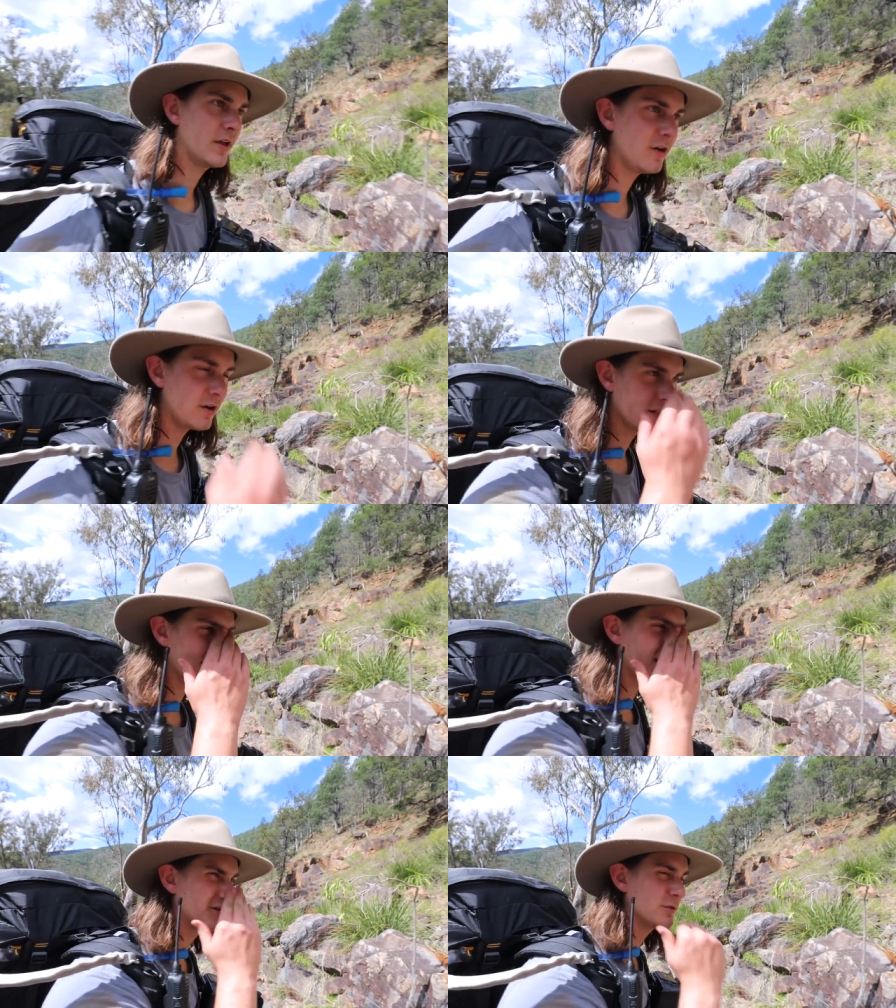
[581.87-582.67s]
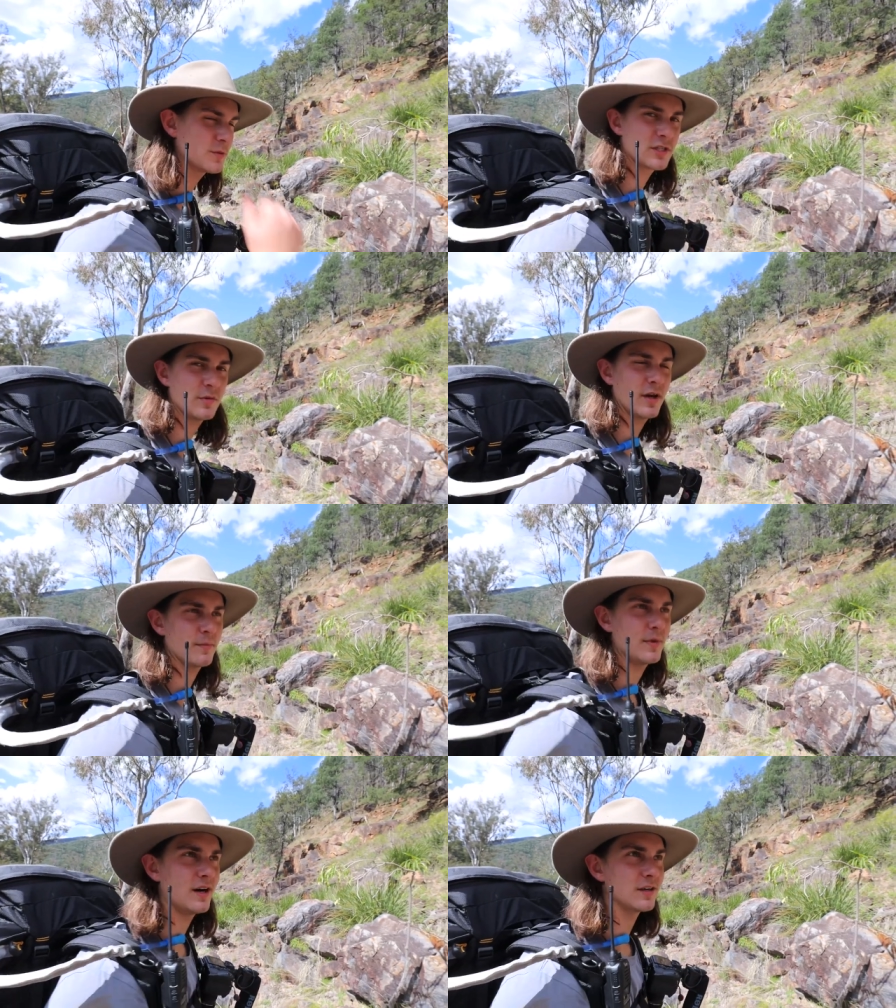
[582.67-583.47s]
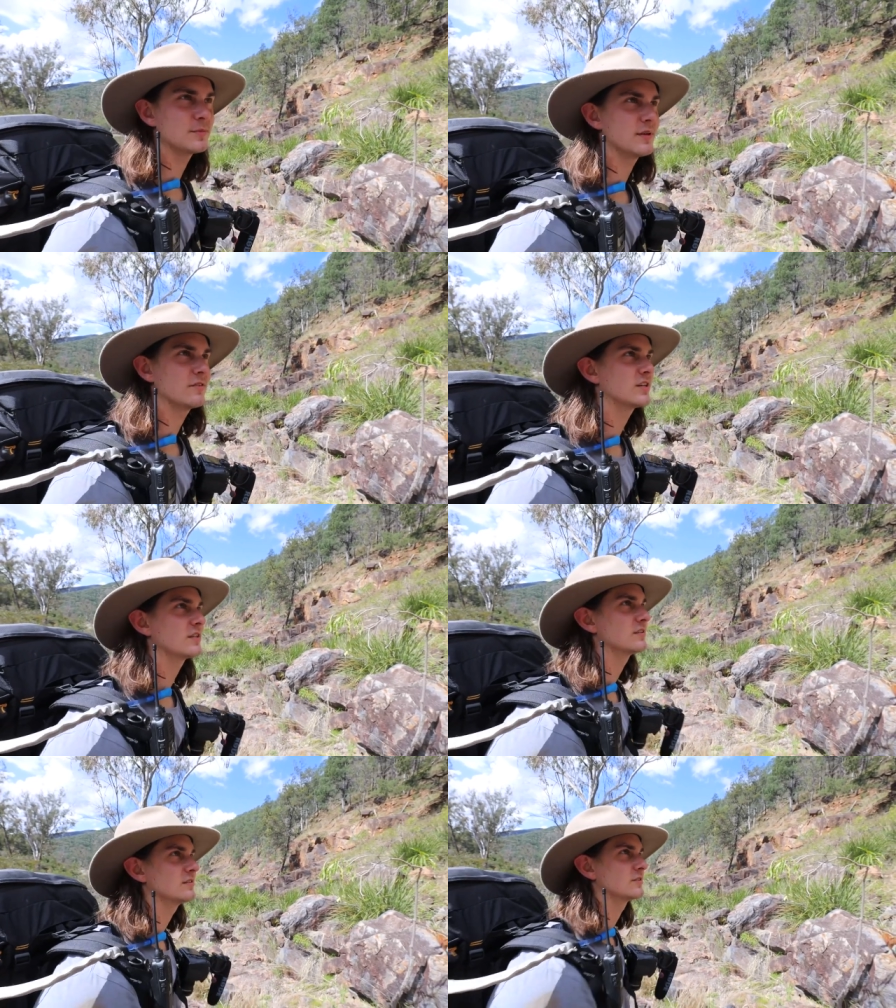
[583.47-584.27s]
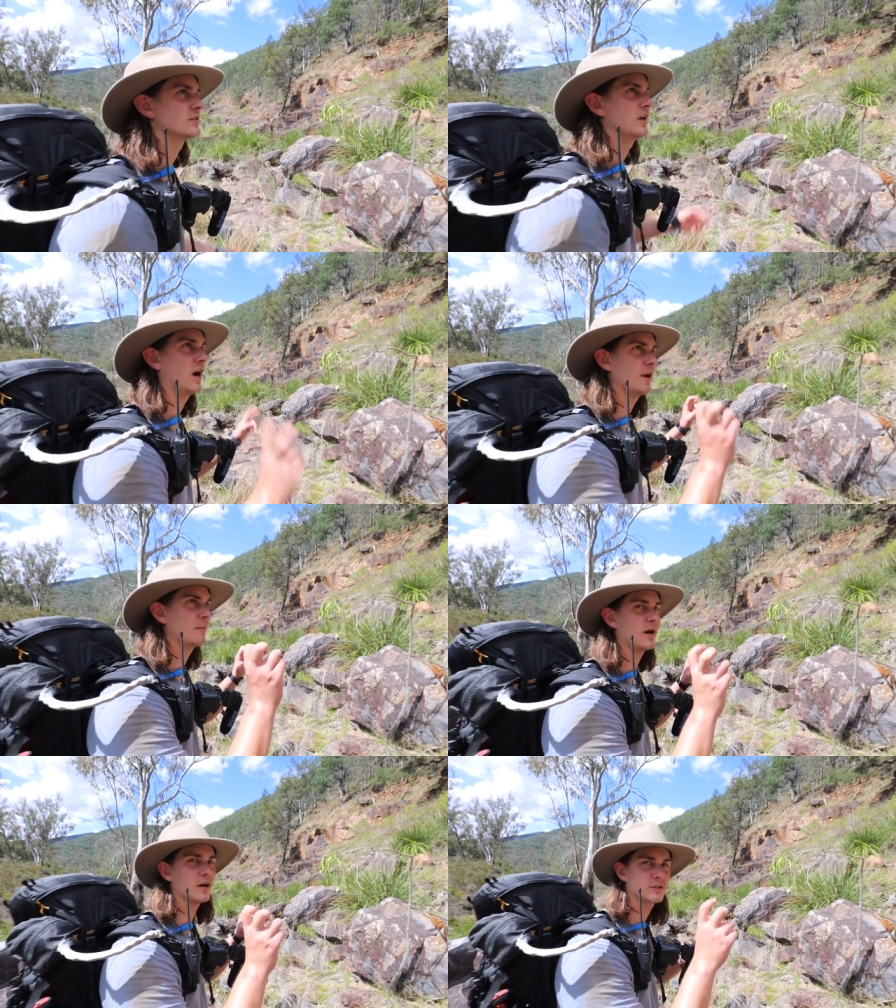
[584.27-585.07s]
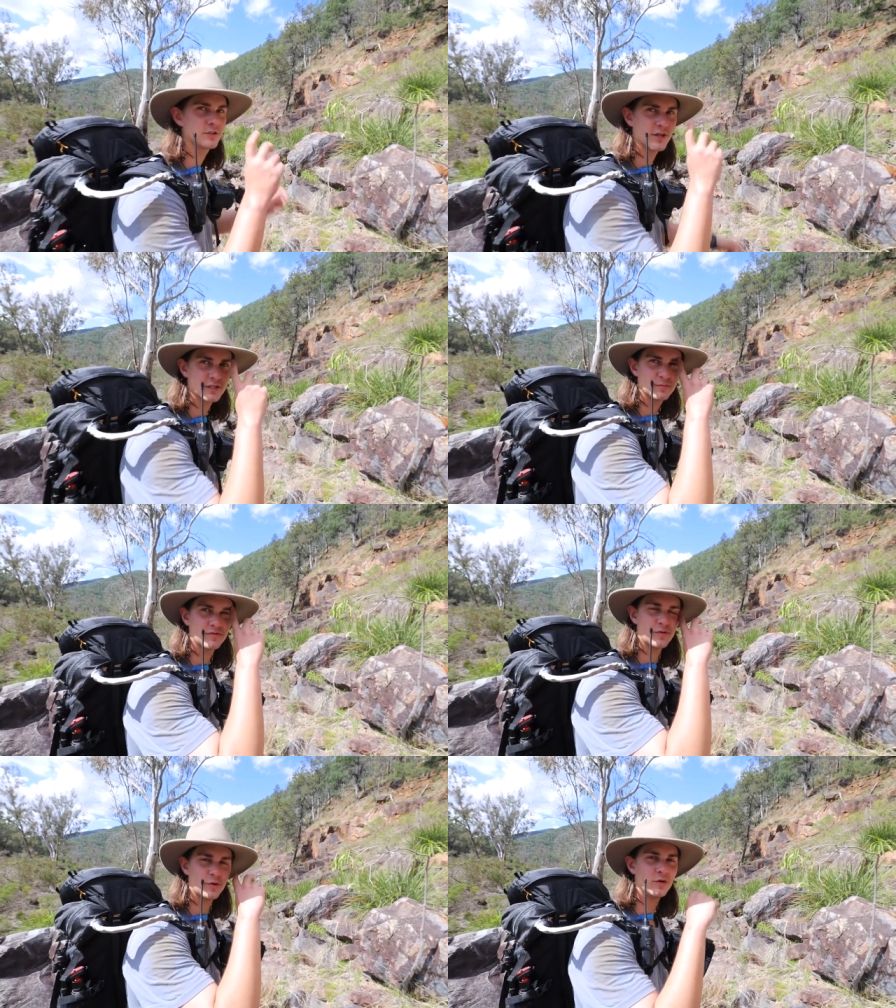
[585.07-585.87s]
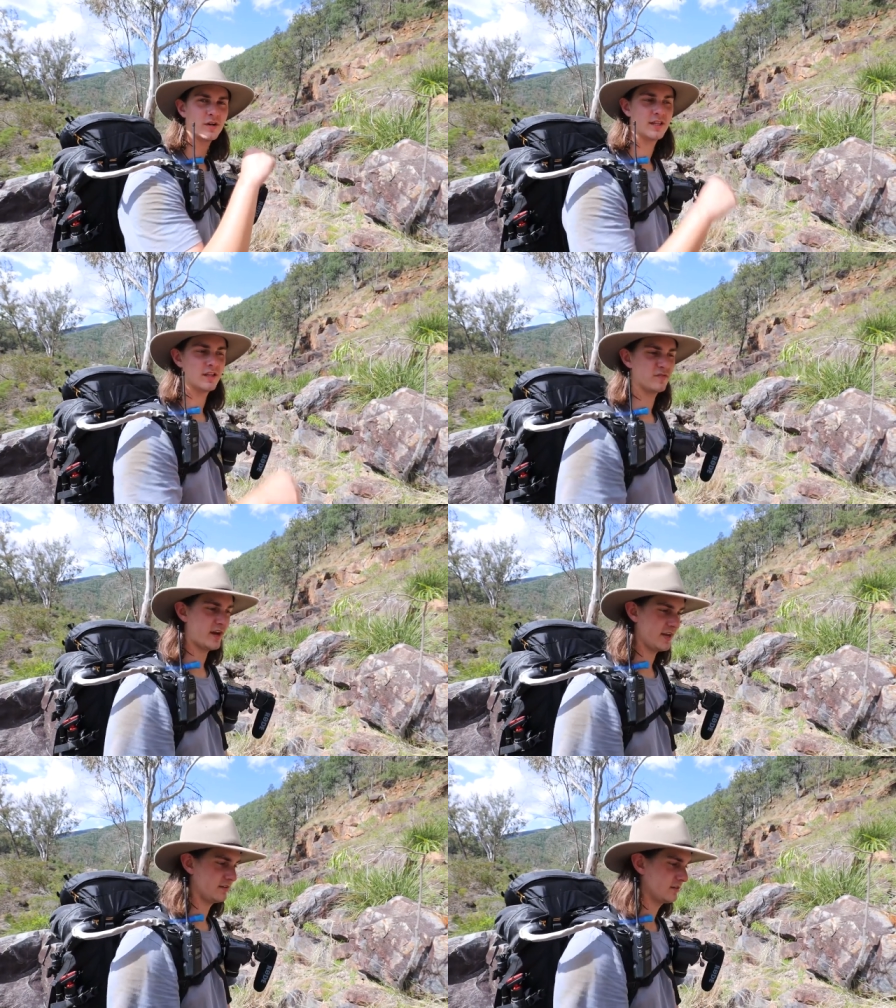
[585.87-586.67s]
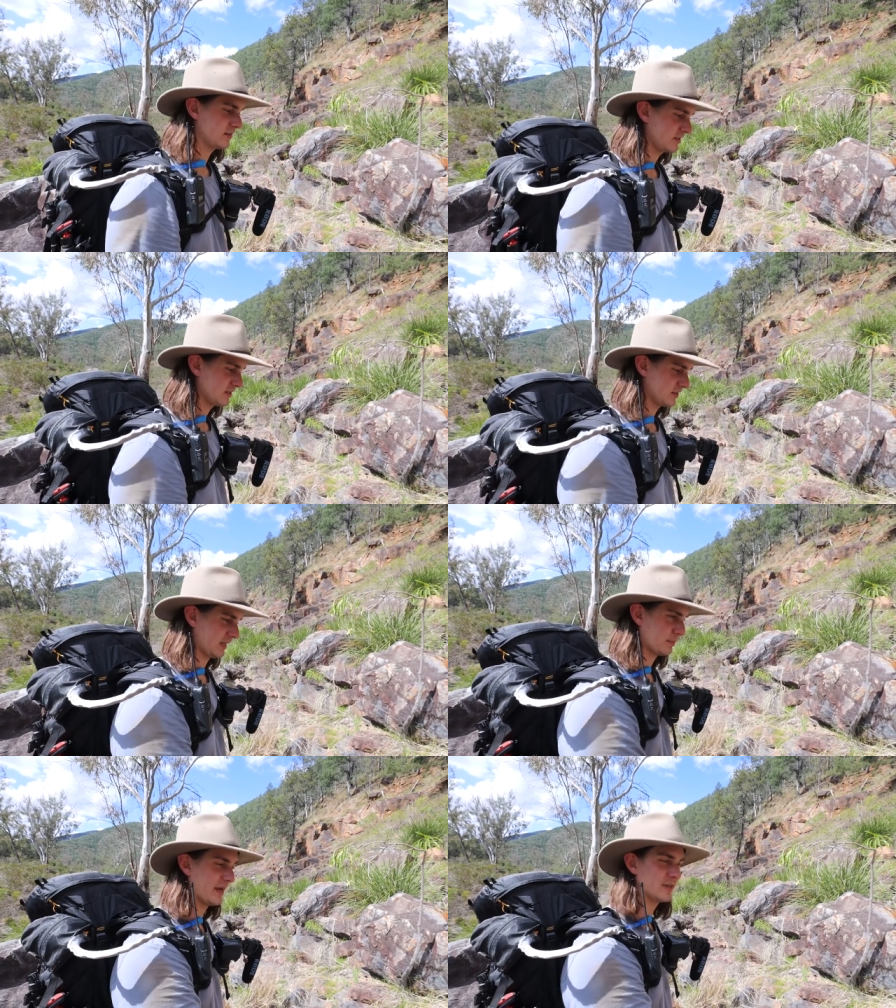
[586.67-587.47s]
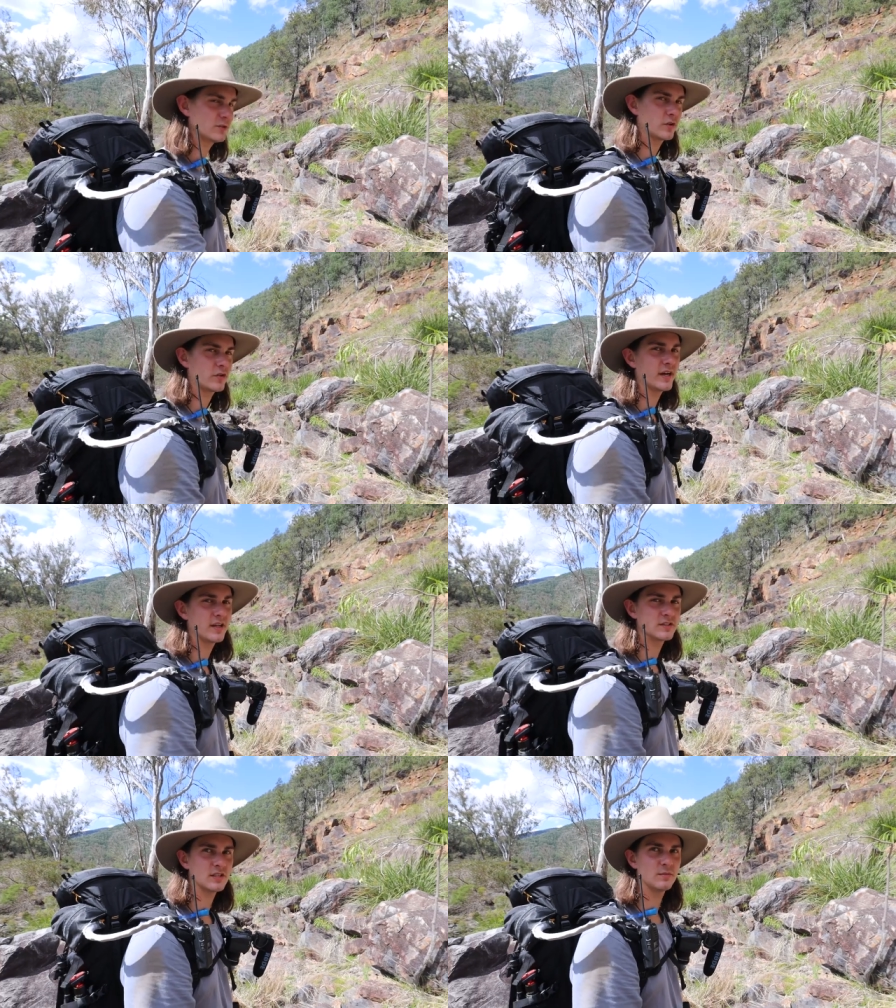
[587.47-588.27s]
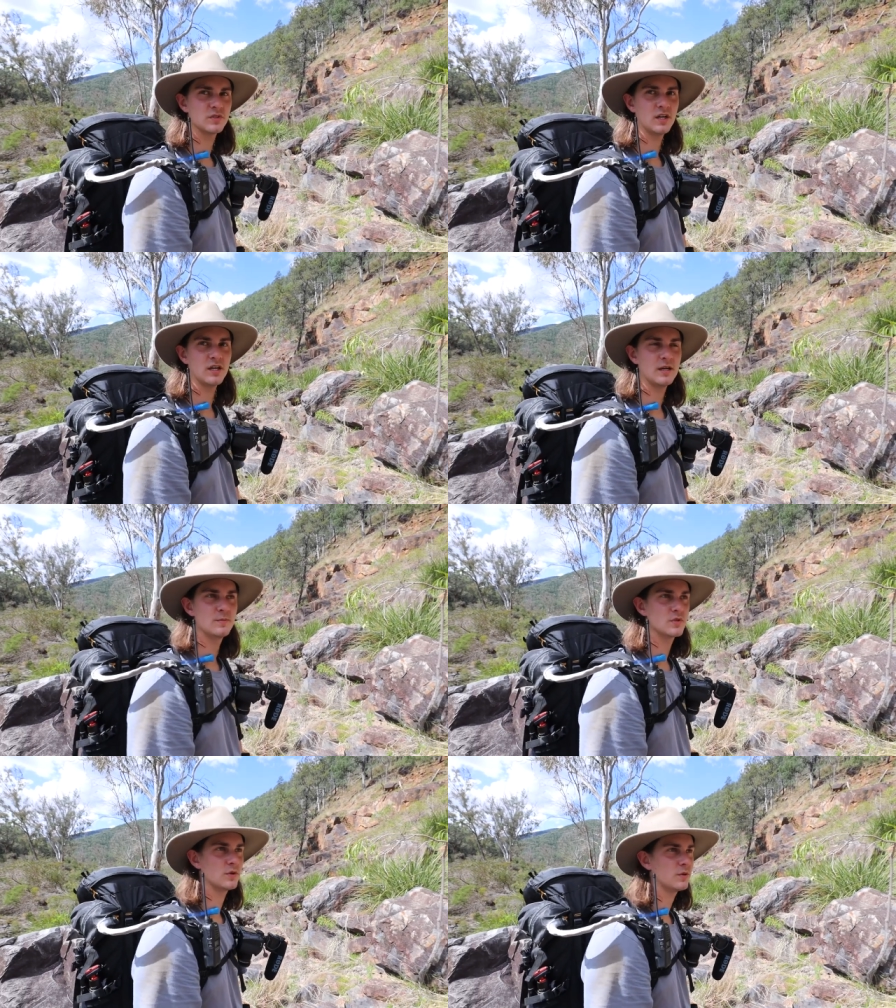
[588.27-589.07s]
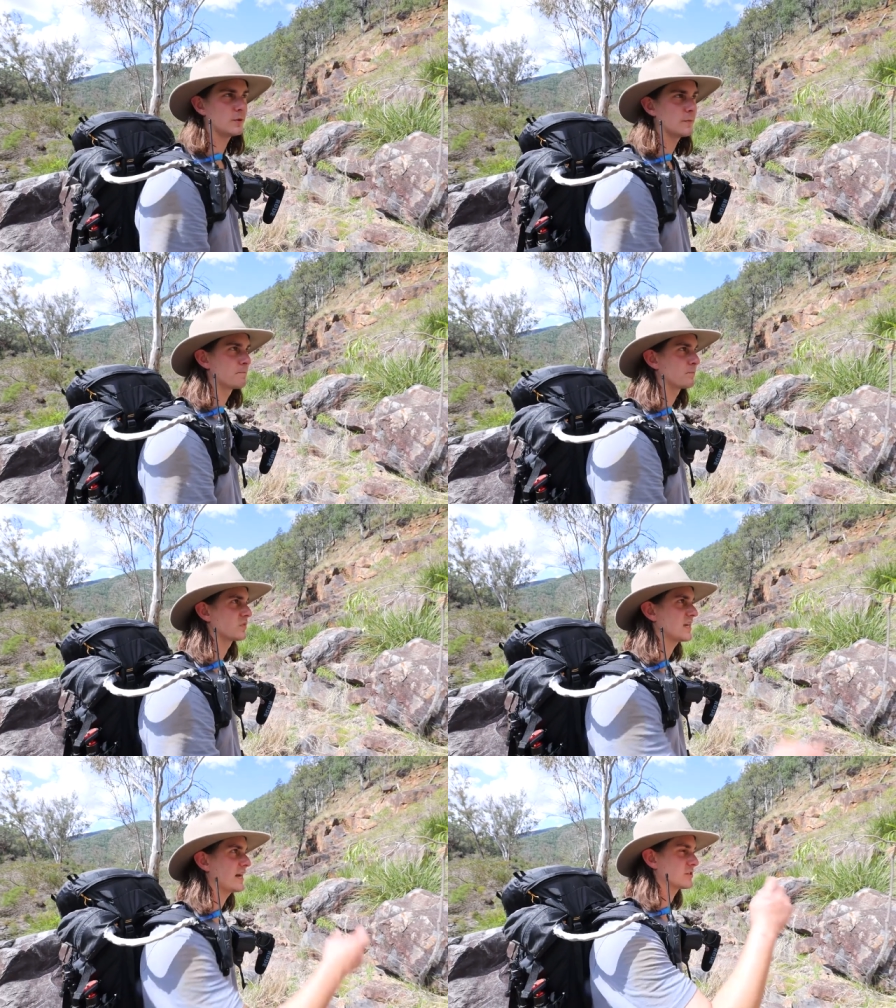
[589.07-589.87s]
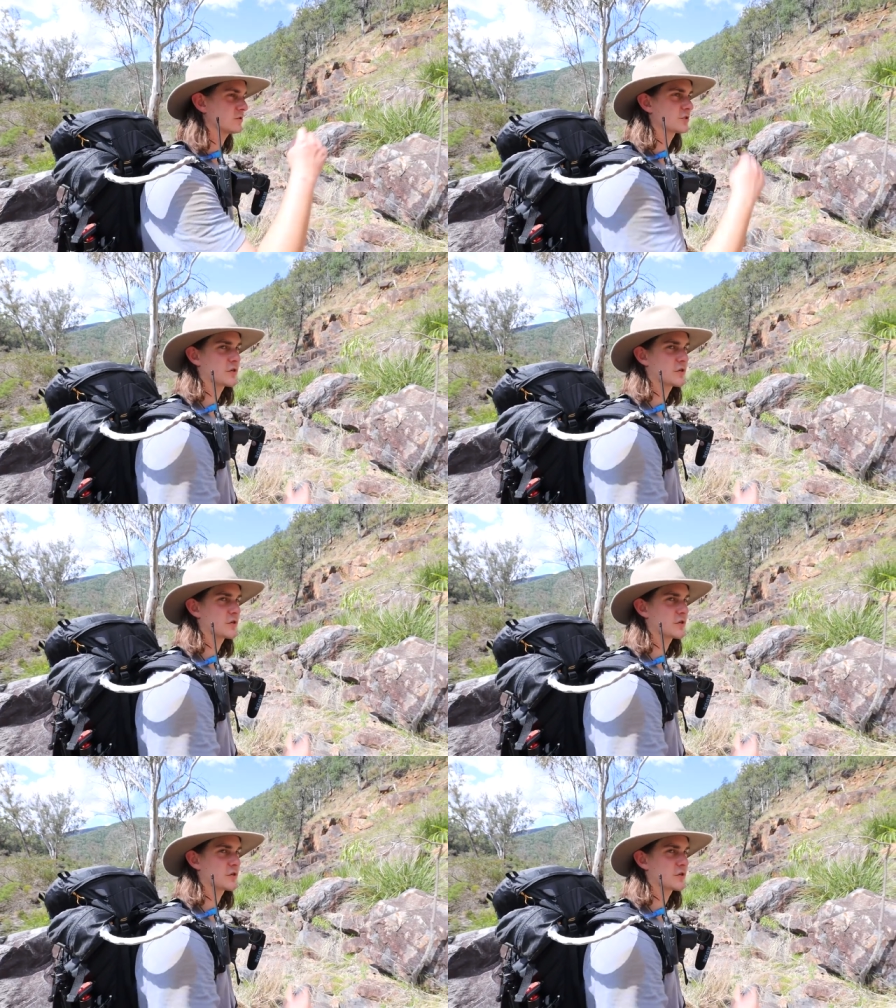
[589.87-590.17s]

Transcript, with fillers: Oh, like I knew it was going to be unmarked, but I've done unmarked tracks before, and they've had like paint on the ground sometimes or tags on